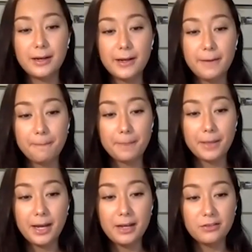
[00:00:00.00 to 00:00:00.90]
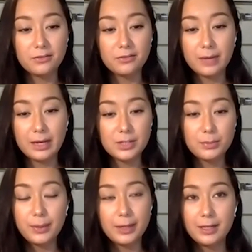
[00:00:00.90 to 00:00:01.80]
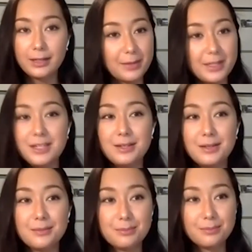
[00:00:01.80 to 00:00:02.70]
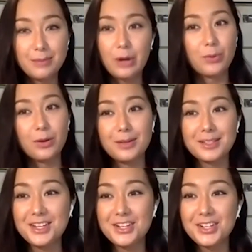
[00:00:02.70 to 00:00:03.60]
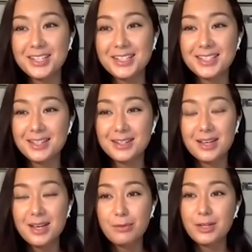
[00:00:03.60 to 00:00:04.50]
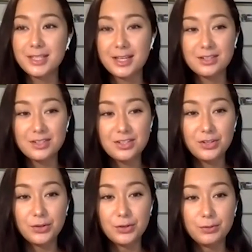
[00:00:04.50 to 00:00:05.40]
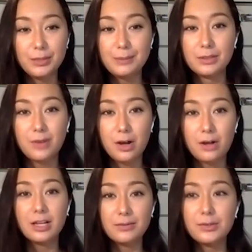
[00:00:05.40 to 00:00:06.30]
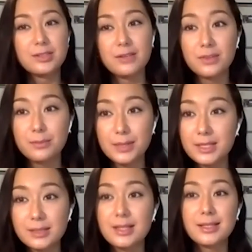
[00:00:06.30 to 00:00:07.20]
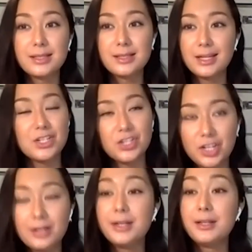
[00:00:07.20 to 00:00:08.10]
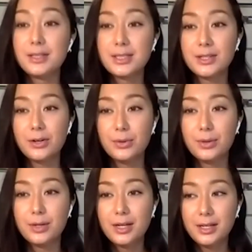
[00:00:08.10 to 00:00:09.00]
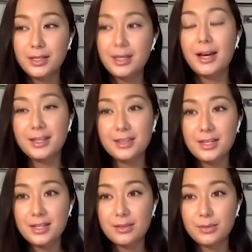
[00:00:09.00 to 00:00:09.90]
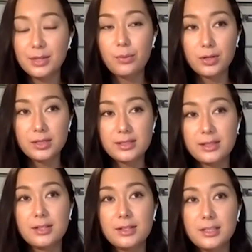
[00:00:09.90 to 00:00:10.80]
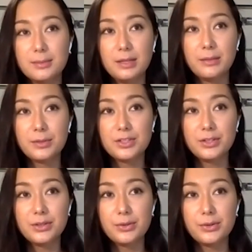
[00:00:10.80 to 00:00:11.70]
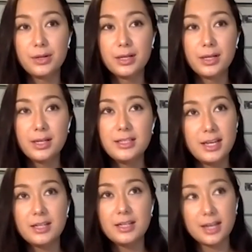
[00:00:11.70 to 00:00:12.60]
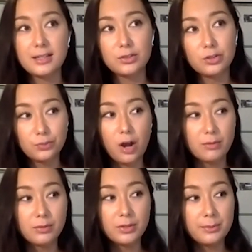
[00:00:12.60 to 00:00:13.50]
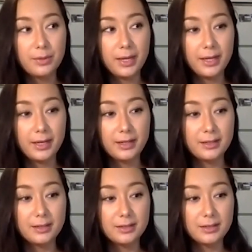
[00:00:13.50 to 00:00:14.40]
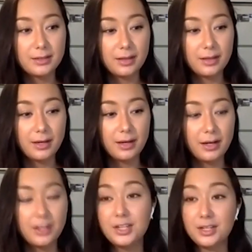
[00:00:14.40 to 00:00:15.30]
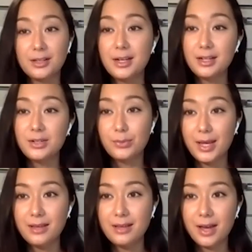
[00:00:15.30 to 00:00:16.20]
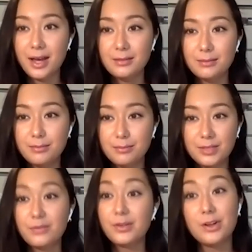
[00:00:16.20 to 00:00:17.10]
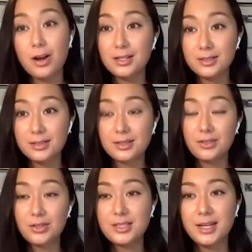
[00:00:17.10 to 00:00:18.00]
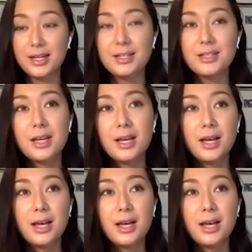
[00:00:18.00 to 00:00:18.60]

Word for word: I've had to prepare like many PowerPoint presentations and present to people of all levels of the business and engineering. So yeah, I think it's a really important skill to be able to take a technical problem and articulate it in a way that different audiences can understand.